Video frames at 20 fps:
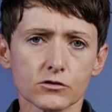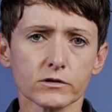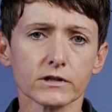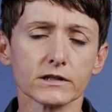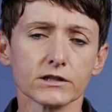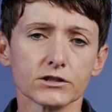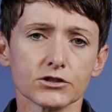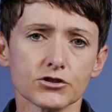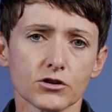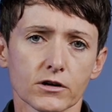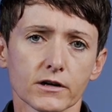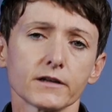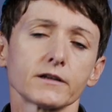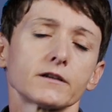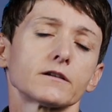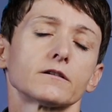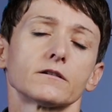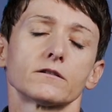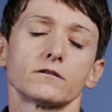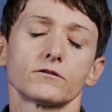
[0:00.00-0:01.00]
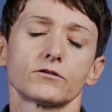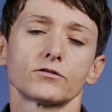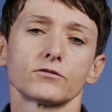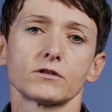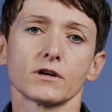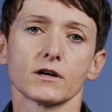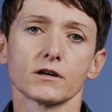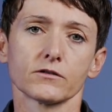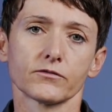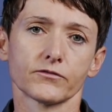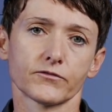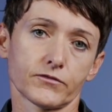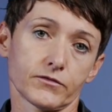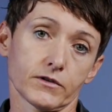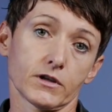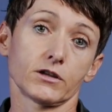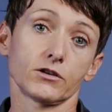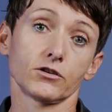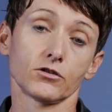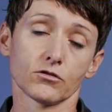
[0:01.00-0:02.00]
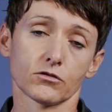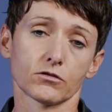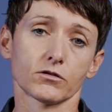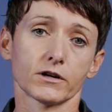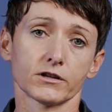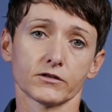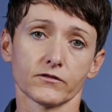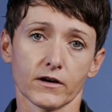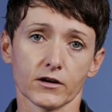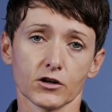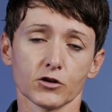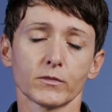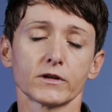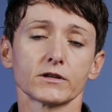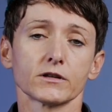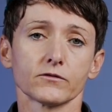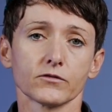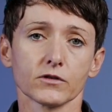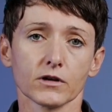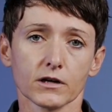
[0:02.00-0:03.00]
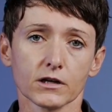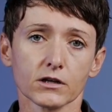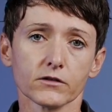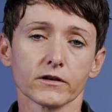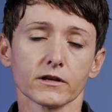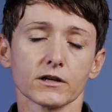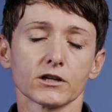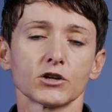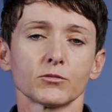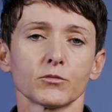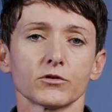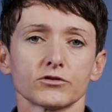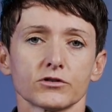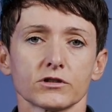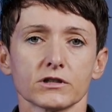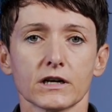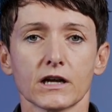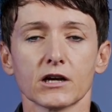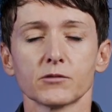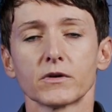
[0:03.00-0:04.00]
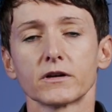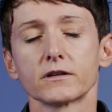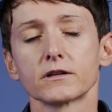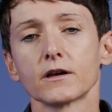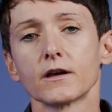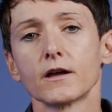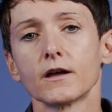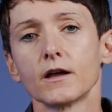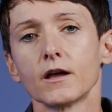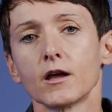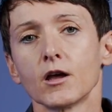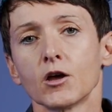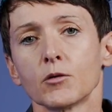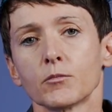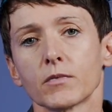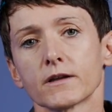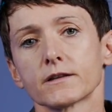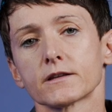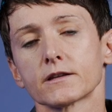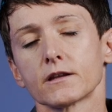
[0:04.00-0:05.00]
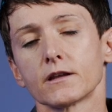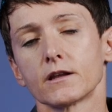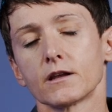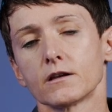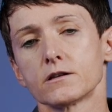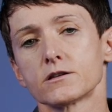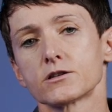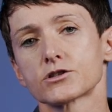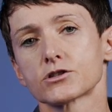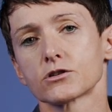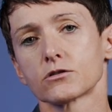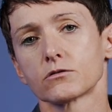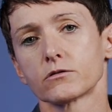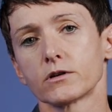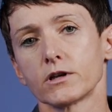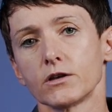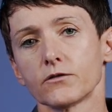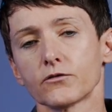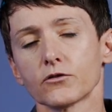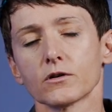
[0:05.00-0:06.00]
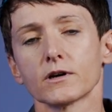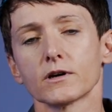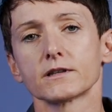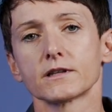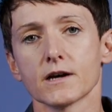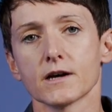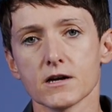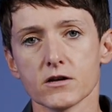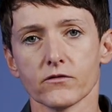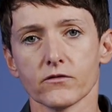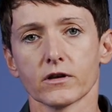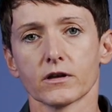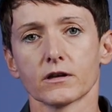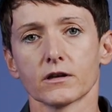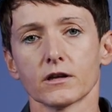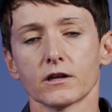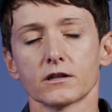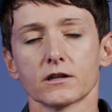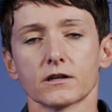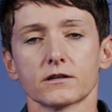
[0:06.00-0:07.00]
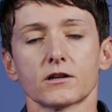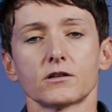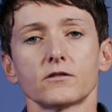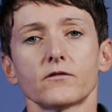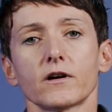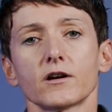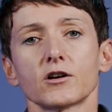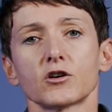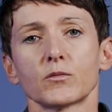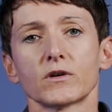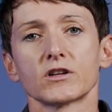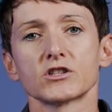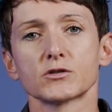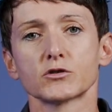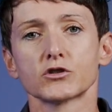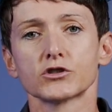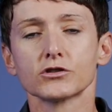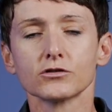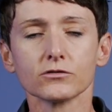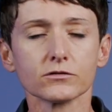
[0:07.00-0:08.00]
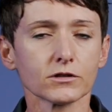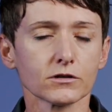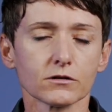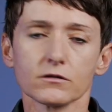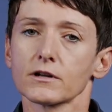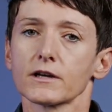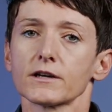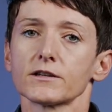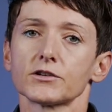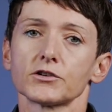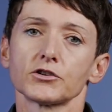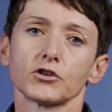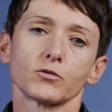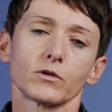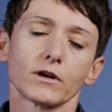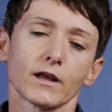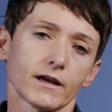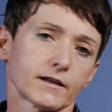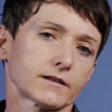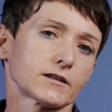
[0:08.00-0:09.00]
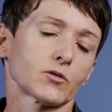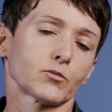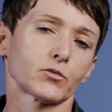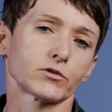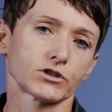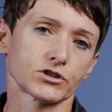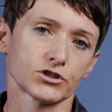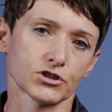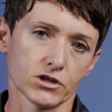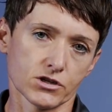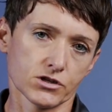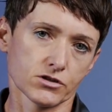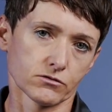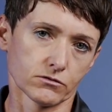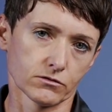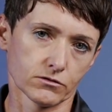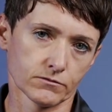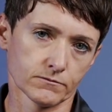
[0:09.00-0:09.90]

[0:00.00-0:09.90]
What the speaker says: really try to dive in your environment if you are living in a moderate climate. So if you are diving in that environment, sooner or later you will end up with a dry suit,